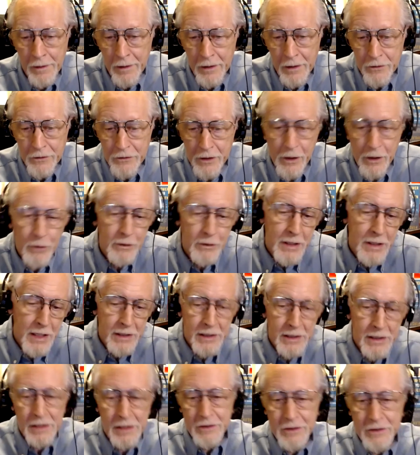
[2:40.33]
Say, okay,
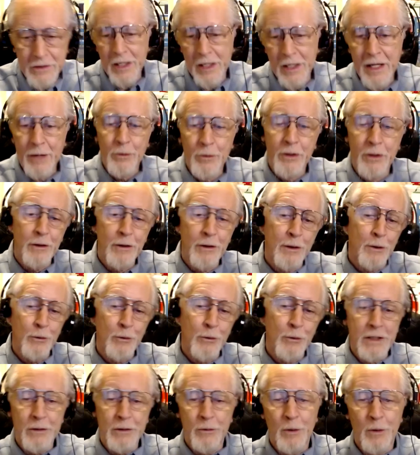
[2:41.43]
kids, today we're going to
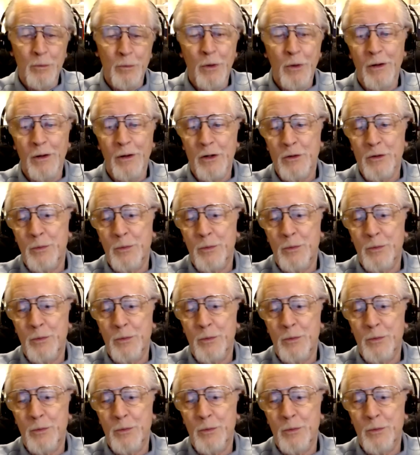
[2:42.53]
read Roberta's